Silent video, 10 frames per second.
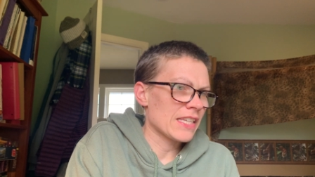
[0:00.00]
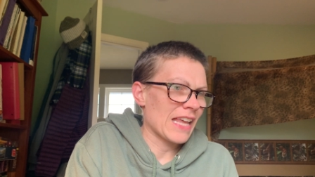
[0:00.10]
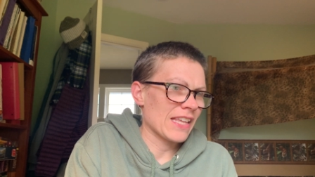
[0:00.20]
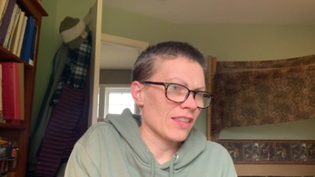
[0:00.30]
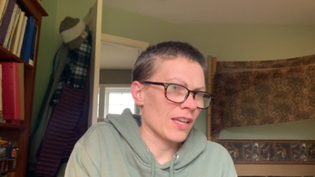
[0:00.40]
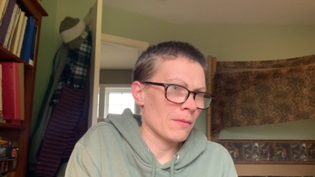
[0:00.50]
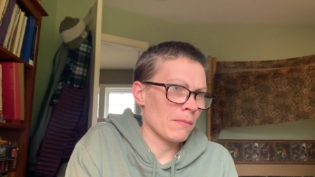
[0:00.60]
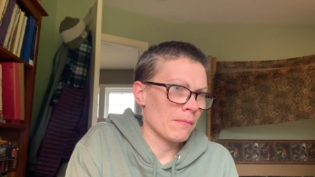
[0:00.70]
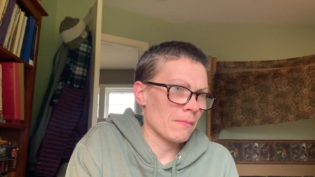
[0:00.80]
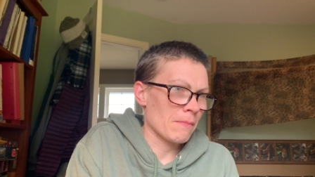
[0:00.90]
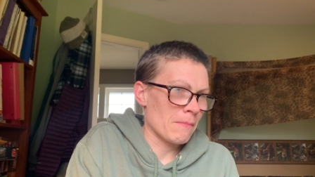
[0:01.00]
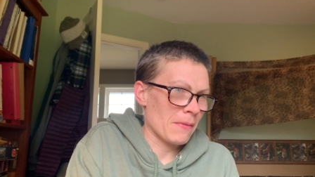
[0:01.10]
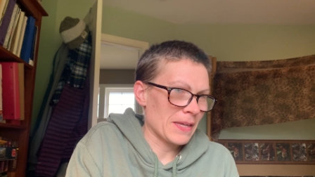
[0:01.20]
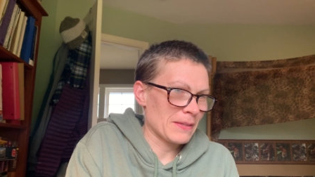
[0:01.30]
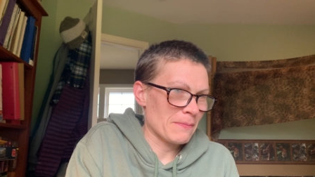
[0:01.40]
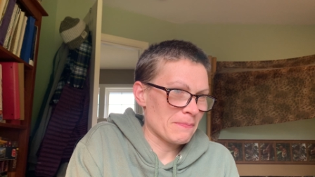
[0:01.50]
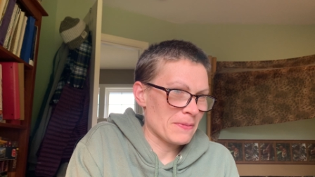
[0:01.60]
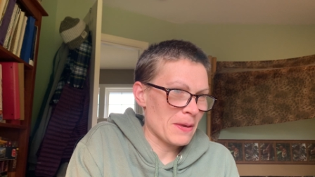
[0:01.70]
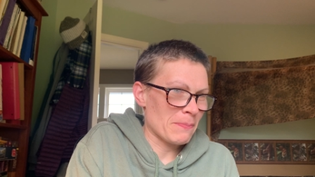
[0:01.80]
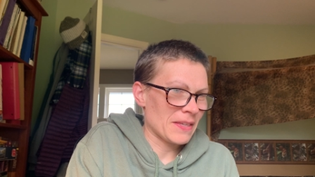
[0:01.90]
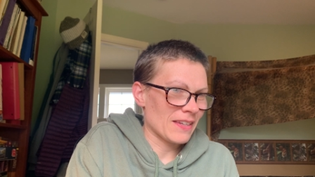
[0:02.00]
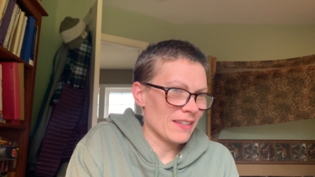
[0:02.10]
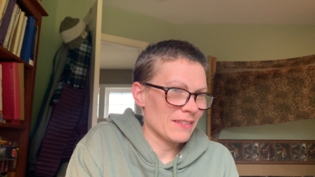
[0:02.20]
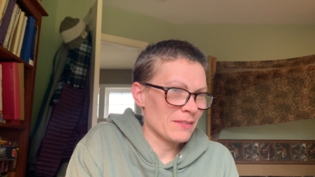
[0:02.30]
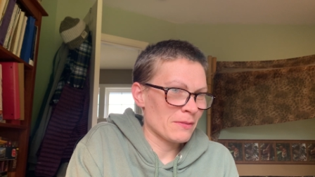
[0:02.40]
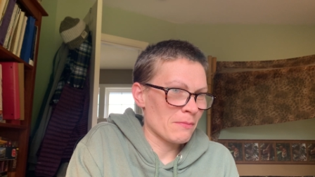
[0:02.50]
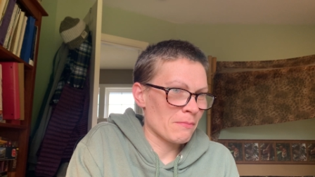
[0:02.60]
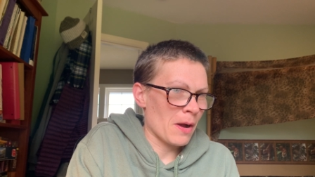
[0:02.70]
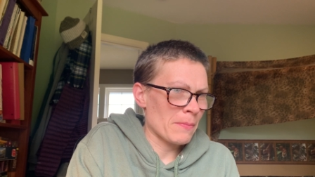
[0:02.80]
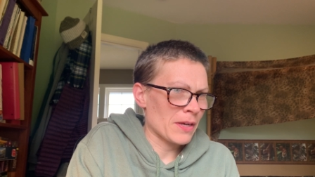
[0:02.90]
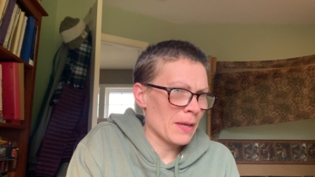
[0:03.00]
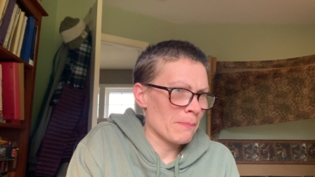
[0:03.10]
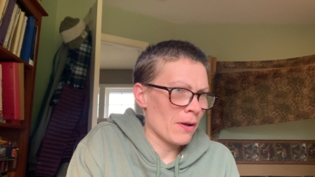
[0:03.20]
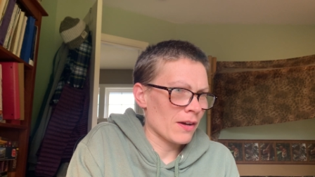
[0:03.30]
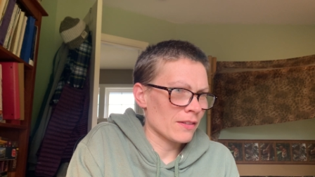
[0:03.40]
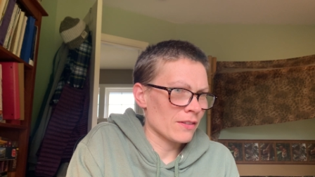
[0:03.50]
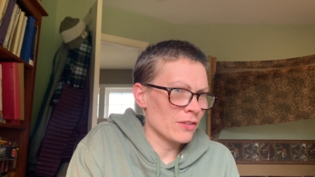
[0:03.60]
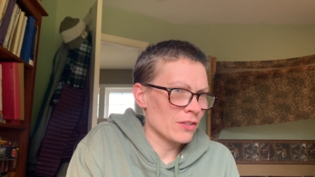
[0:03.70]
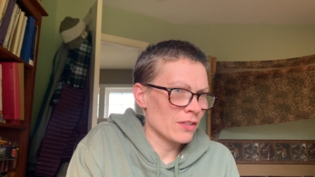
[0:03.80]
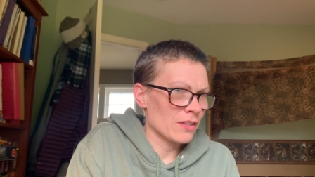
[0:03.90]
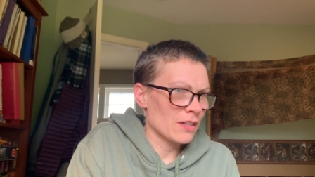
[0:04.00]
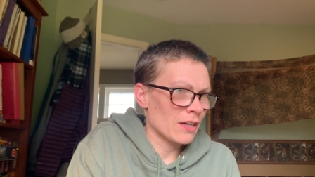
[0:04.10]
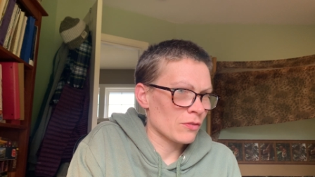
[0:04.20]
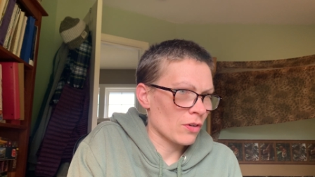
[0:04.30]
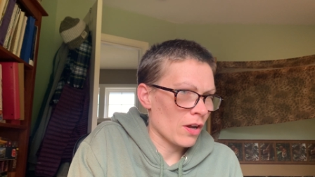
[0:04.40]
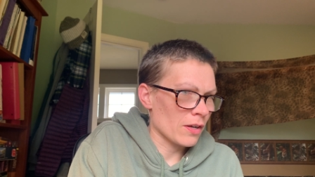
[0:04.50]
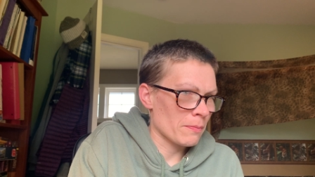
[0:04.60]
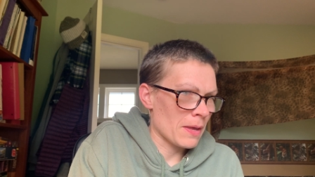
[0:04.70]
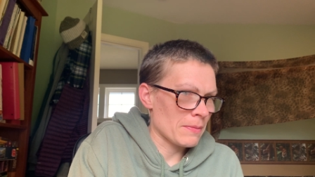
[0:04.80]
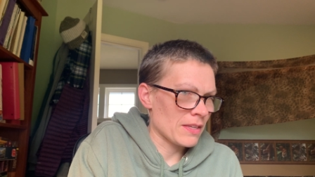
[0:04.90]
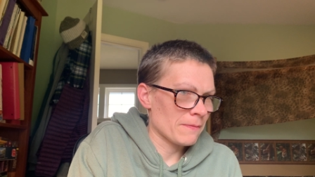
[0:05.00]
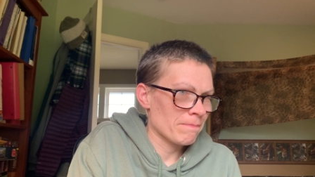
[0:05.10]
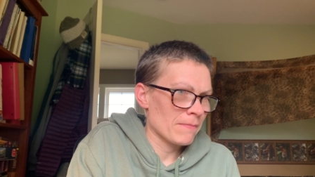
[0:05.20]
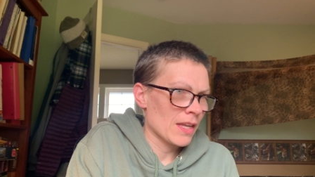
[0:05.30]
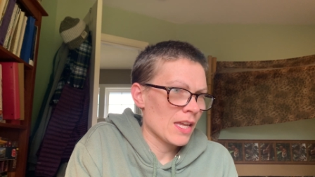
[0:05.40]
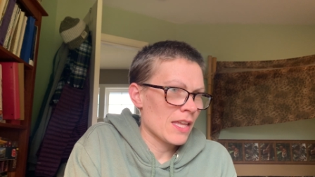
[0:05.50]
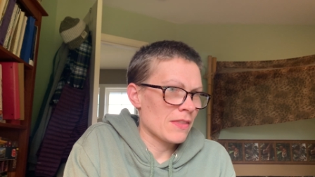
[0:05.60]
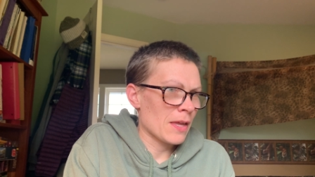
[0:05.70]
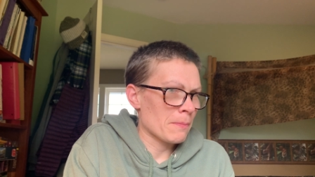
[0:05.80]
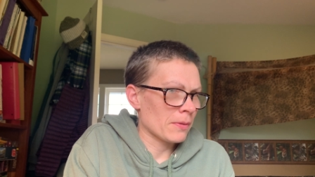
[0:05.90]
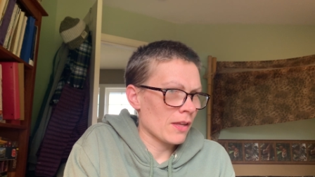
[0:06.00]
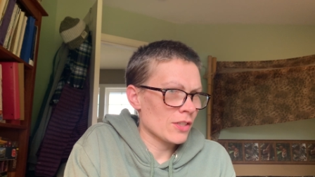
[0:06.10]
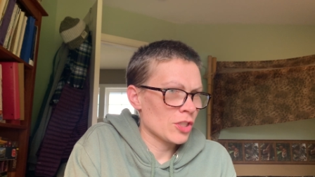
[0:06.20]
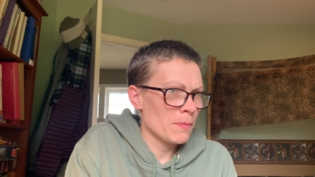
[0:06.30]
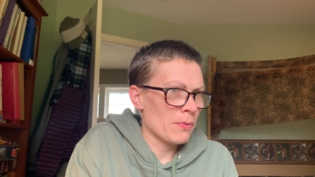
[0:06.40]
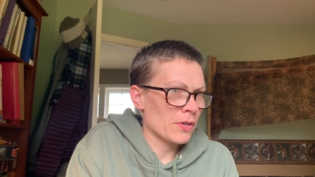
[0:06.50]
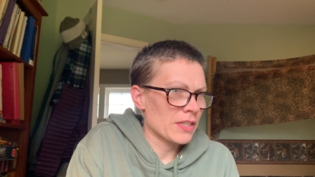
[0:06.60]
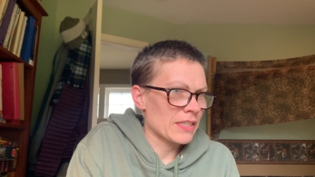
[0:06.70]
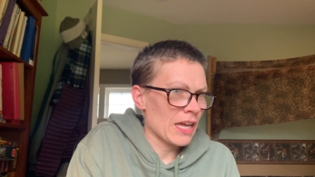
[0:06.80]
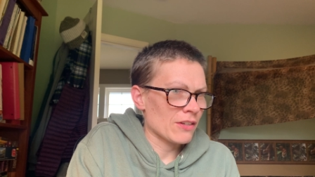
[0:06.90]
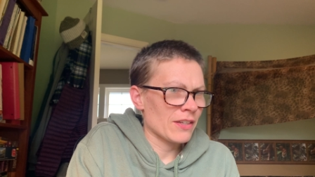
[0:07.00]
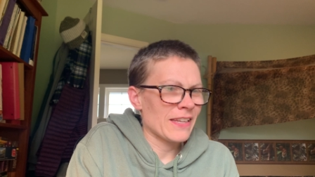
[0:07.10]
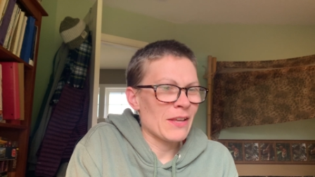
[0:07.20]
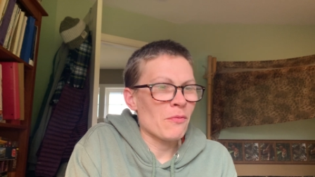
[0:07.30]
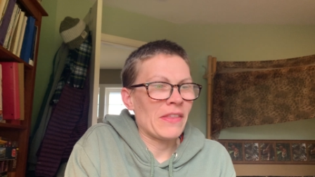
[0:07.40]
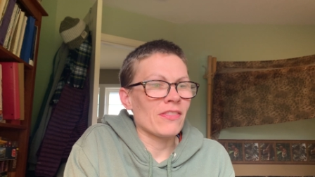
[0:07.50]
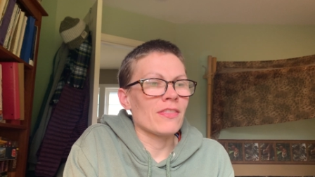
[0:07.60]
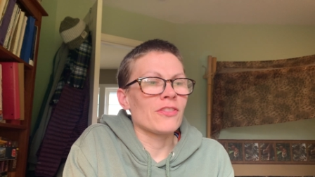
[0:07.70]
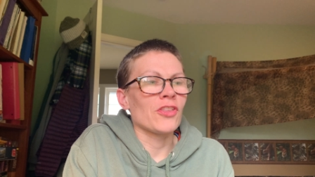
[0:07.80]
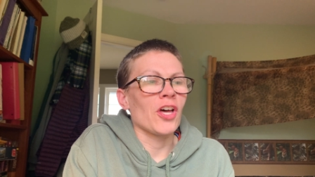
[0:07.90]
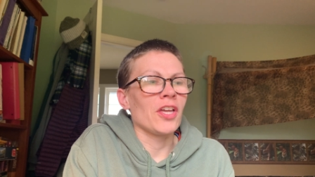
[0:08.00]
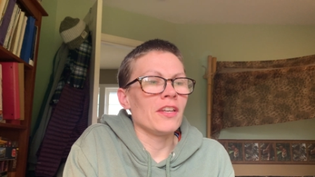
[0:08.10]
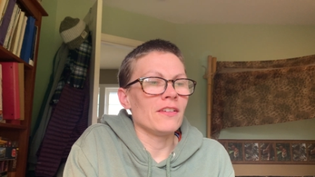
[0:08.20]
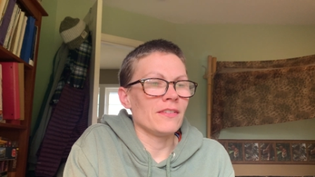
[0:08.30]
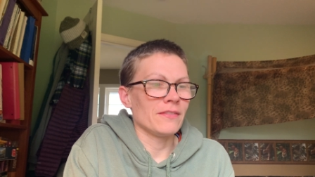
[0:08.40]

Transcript: Dad thought it might be a peanut. Mom and I pondered a rock maybe. Then Blotchy put it down and it went thud.